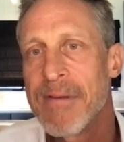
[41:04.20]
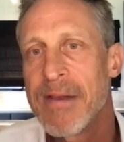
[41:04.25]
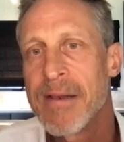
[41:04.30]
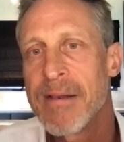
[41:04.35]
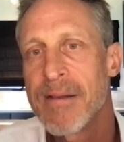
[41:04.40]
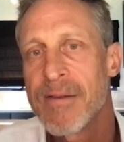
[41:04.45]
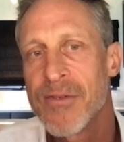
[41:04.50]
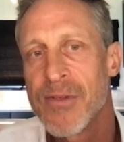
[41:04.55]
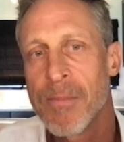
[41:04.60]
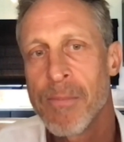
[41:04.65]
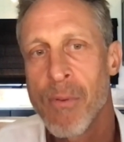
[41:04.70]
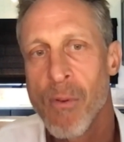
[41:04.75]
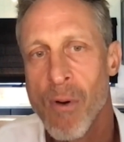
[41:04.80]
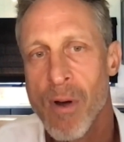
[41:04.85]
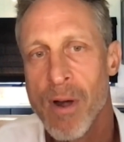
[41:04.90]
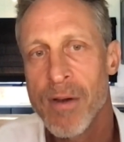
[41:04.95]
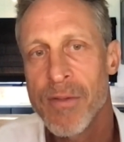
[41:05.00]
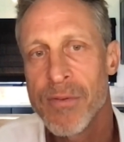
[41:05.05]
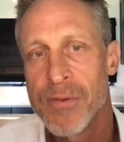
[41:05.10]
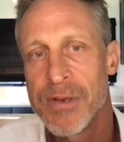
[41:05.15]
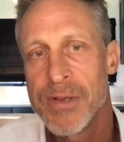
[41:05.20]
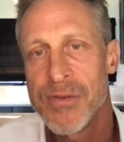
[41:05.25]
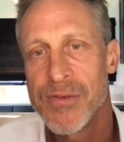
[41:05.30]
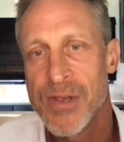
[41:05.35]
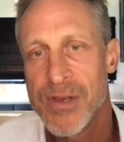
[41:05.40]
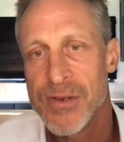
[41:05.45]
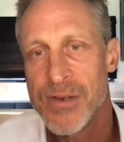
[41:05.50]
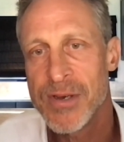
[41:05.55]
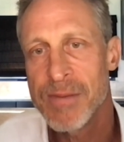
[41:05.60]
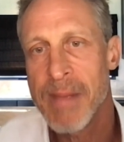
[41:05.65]
know, given support through
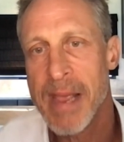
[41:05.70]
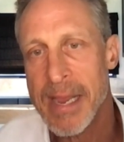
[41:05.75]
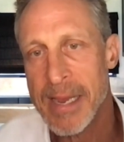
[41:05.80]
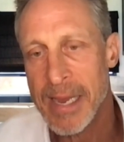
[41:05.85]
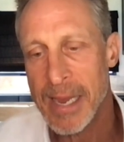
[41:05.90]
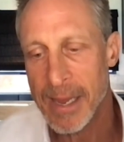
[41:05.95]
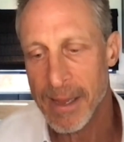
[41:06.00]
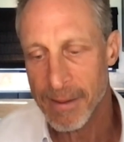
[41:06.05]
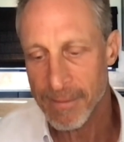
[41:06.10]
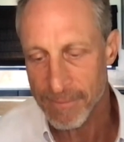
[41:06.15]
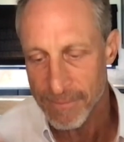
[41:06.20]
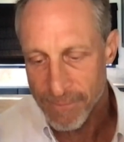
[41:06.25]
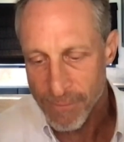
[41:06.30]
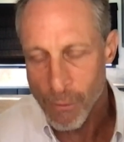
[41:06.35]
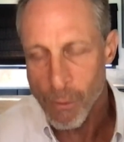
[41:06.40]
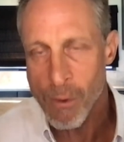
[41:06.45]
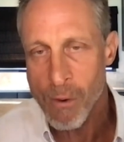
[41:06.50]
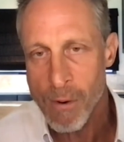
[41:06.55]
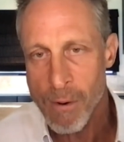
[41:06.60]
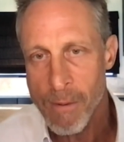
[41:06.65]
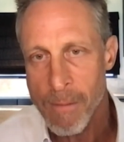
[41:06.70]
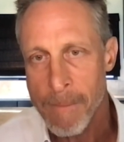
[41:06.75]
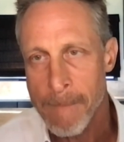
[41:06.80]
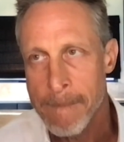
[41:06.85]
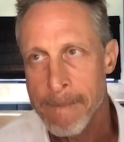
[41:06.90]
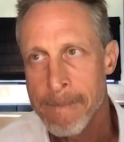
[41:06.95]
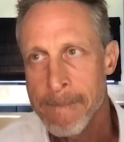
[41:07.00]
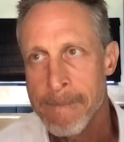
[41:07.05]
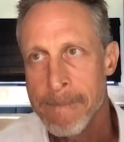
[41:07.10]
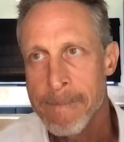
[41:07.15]
decision making
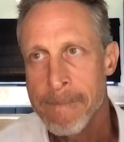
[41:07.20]
for